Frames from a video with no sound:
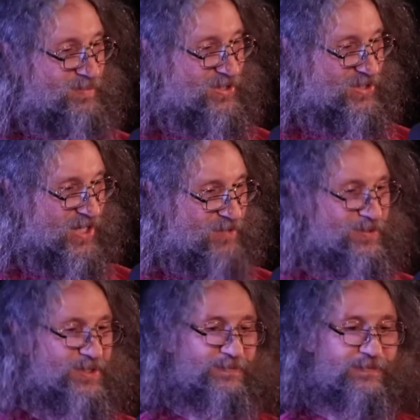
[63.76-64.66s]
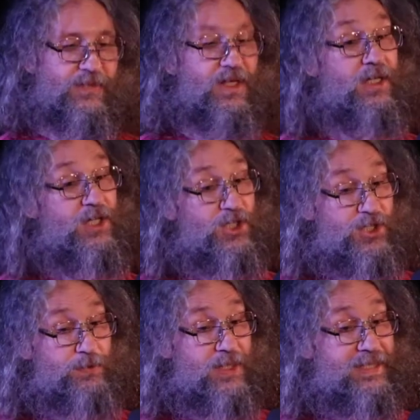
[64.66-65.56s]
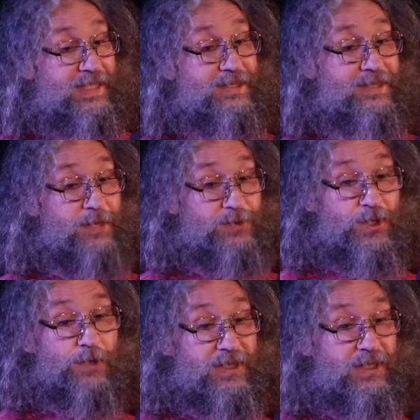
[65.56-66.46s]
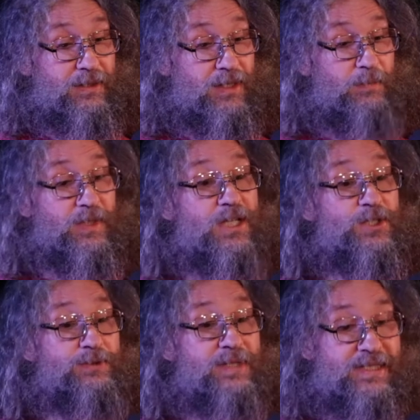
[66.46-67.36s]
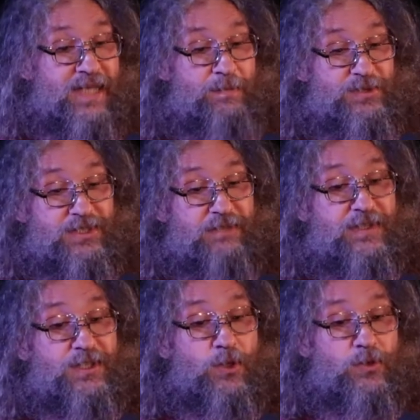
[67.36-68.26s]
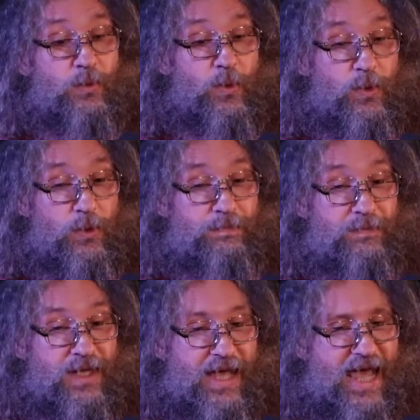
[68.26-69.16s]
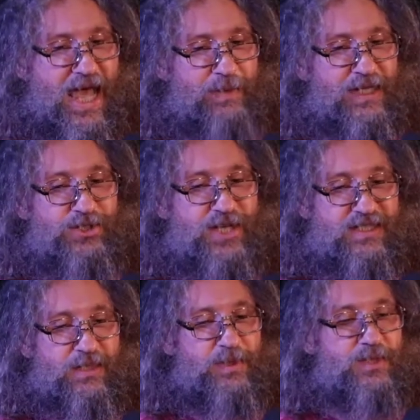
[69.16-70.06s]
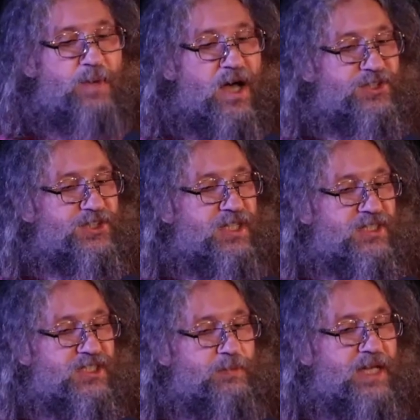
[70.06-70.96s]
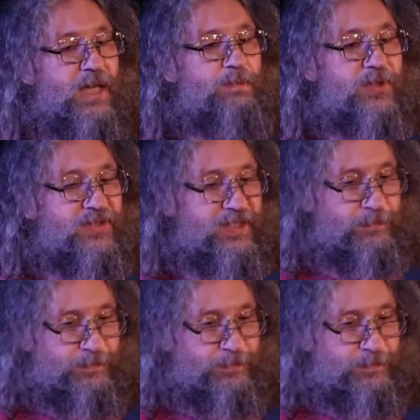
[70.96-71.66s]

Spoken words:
Mr. Jones. She really did sound sorry, but I saw an exam certificate on the wall. Emily Jessop has passed customer empathy.